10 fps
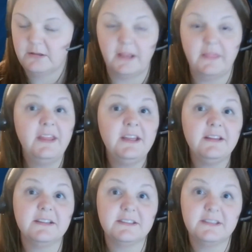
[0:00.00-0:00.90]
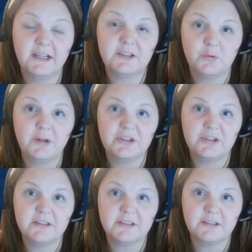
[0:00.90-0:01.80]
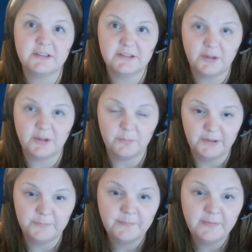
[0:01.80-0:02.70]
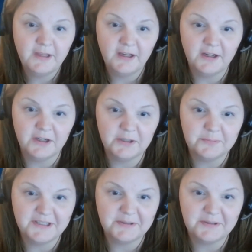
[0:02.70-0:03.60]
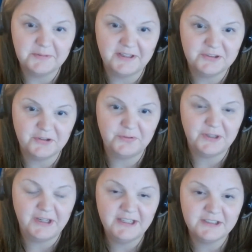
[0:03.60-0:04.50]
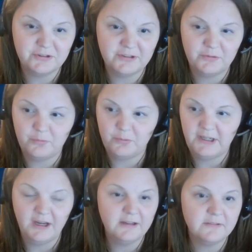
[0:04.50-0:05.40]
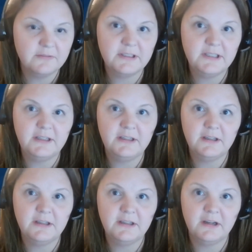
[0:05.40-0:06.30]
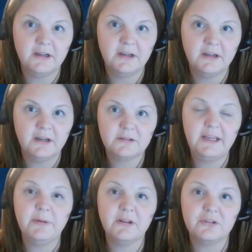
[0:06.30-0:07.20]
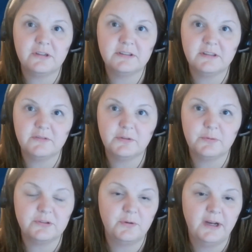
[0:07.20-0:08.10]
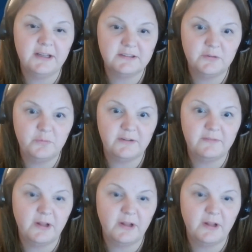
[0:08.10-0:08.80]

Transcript: I think this next question is going to stump you. So if you can't answer it, we have the email address of the person who asked it, and we can